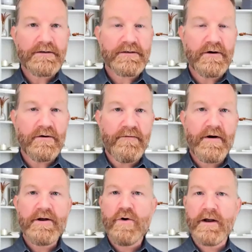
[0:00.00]
So
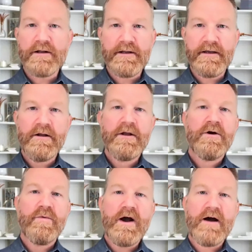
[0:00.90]
very quickly,
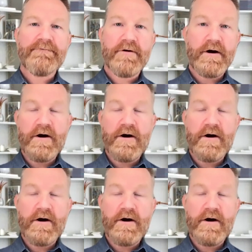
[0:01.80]
we offered our